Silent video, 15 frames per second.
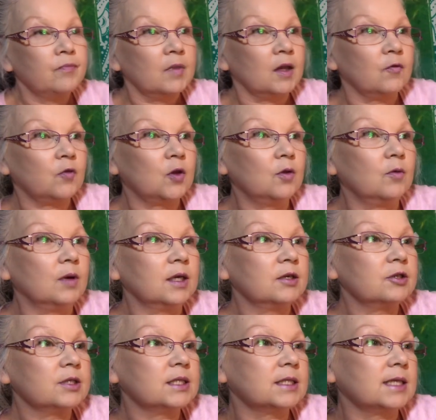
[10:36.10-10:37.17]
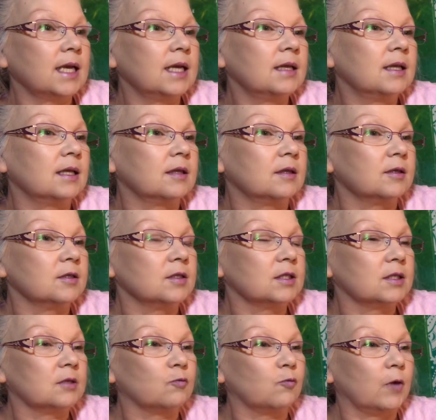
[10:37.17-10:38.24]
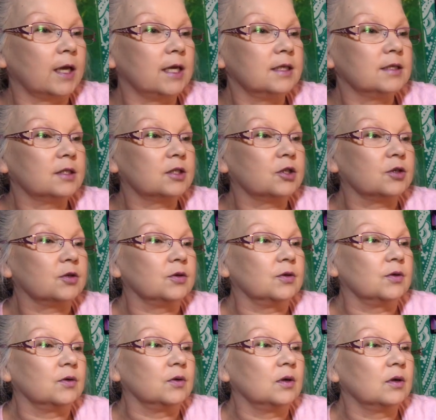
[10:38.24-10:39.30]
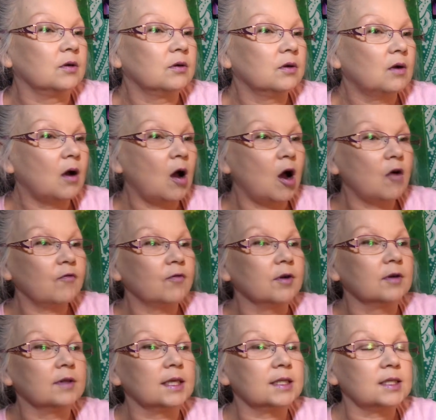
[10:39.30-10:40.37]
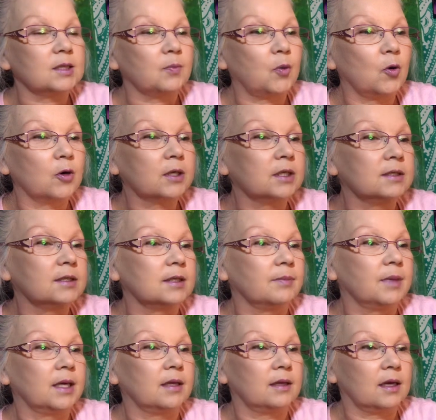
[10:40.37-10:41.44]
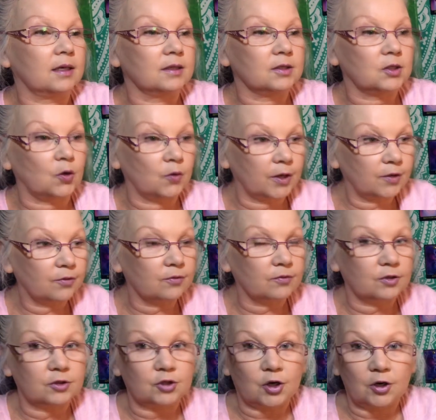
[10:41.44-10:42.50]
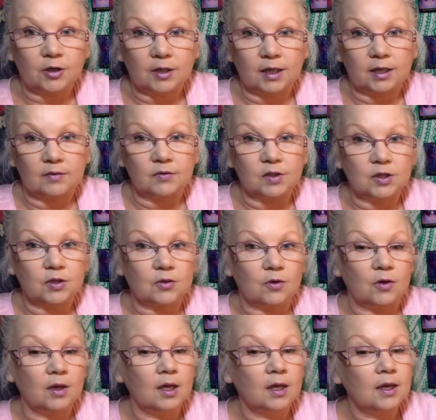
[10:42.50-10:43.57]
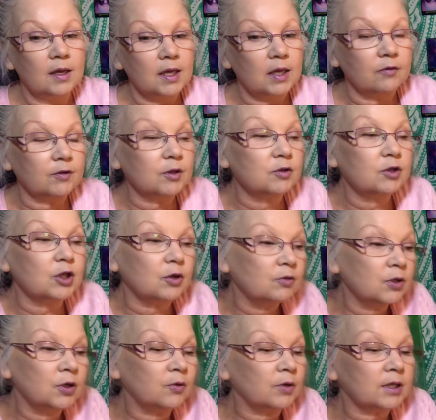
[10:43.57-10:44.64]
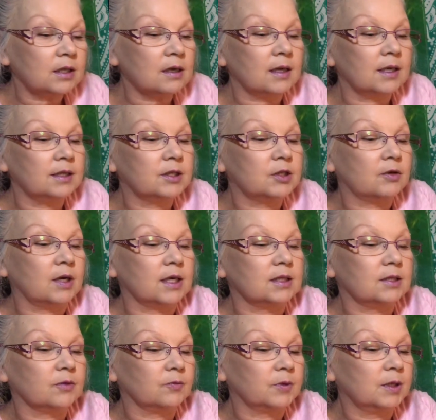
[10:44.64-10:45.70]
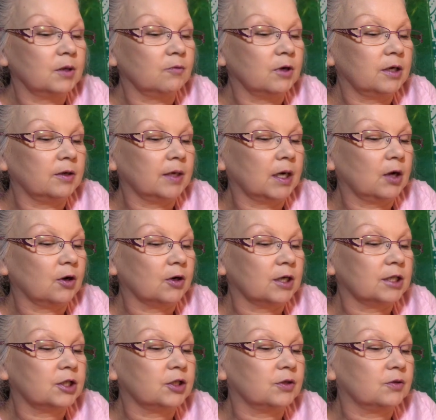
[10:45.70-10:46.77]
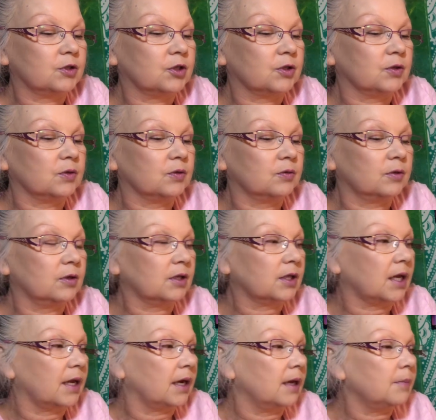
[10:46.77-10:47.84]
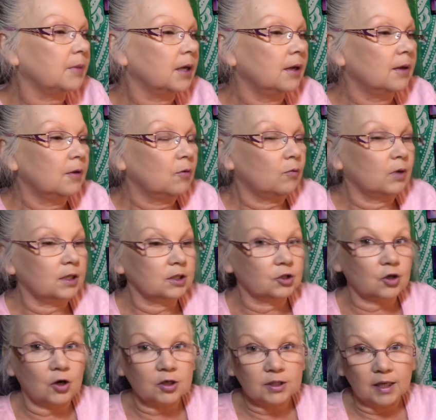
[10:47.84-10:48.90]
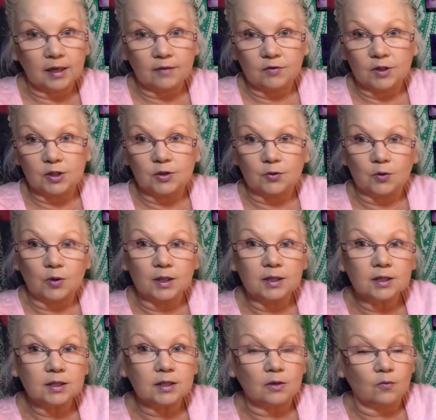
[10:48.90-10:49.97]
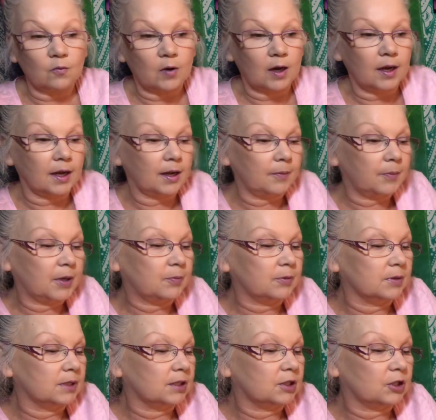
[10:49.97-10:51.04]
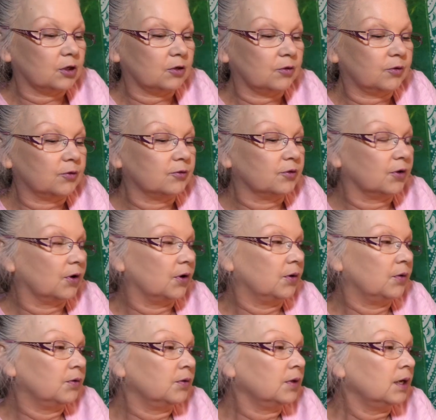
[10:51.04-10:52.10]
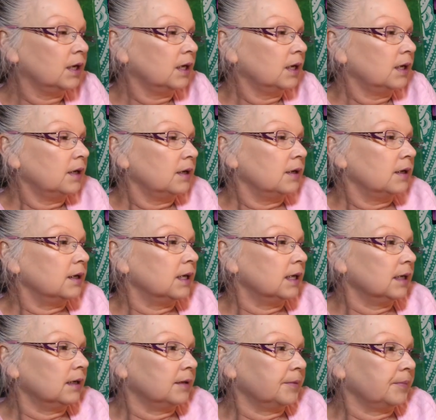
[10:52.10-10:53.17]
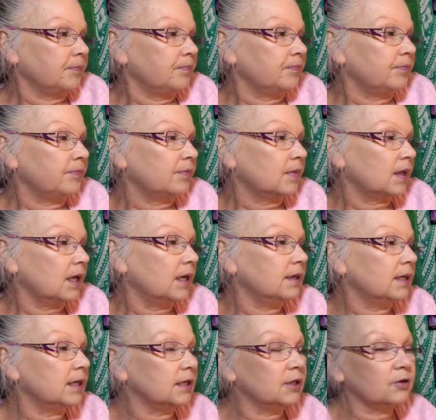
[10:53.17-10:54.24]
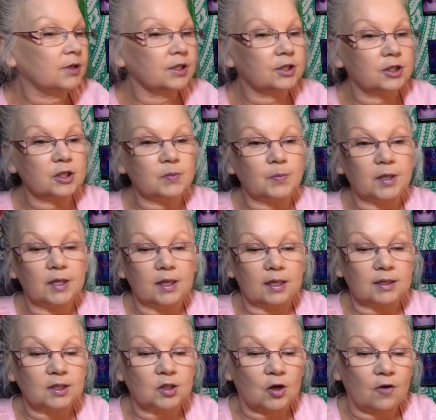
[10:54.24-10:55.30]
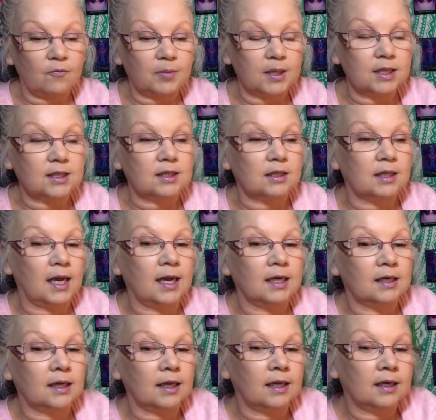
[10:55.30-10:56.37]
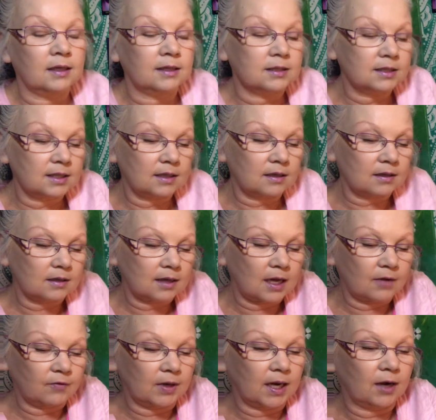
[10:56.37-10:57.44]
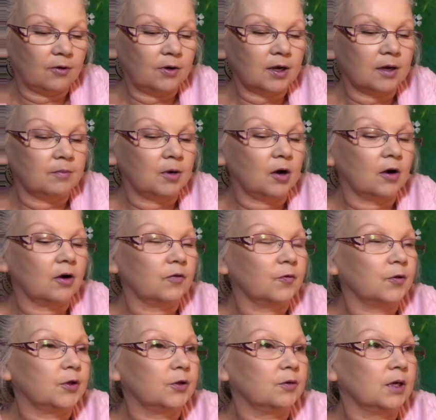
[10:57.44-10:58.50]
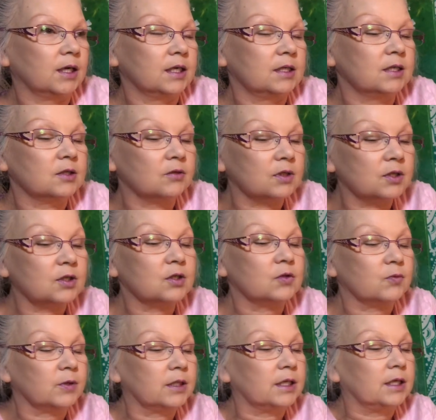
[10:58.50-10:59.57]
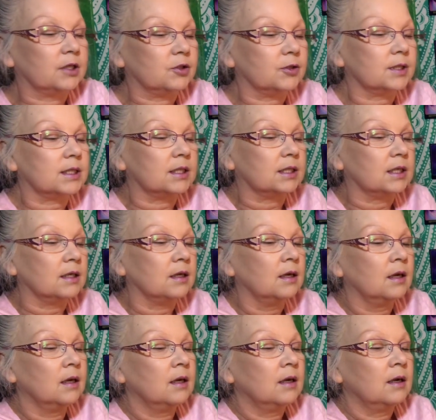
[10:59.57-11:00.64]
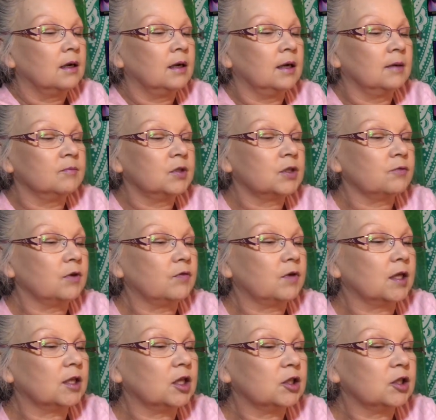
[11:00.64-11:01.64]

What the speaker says: if you understand that there's ways to offer that support to somebody that is going through their dark night of the soul, if you don't know what that is, you guys, I really want to encourage you to look that up, what a dark night of the soul is and why people need to go through their own. And then you could just be that soft place to land. And let's see, have an outcome card for you guys. So this is really interesting. So we've got the